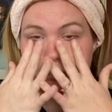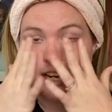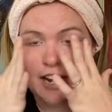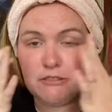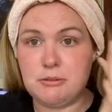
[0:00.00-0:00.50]
So I
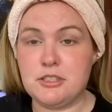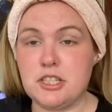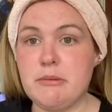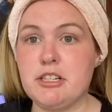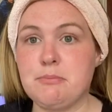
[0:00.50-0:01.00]
have to put
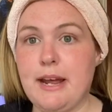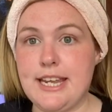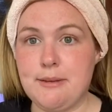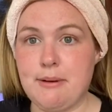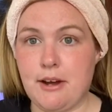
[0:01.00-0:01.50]
so much
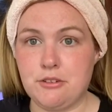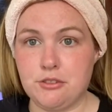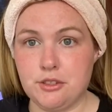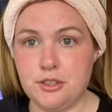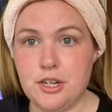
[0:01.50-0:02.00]
baking powder
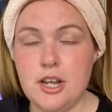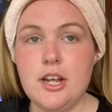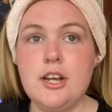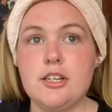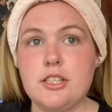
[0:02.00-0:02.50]
on,
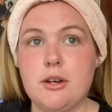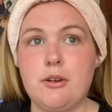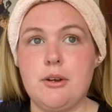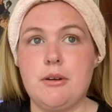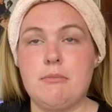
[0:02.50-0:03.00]

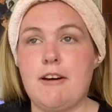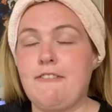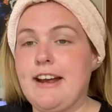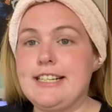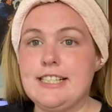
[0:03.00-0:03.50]
so my
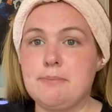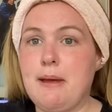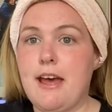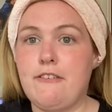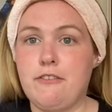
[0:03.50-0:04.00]
face is
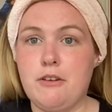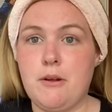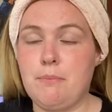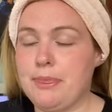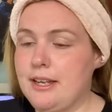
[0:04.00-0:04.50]
better,
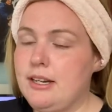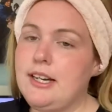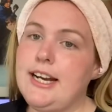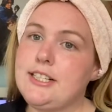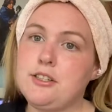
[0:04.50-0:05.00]

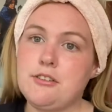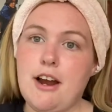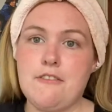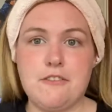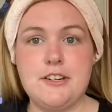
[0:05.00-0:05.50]
it's
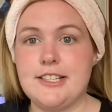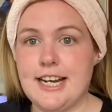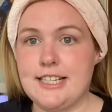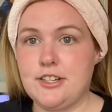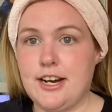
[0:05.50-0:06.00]
alright through the
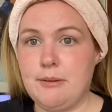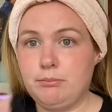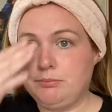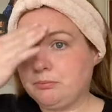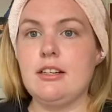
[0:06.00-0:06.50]
daytime.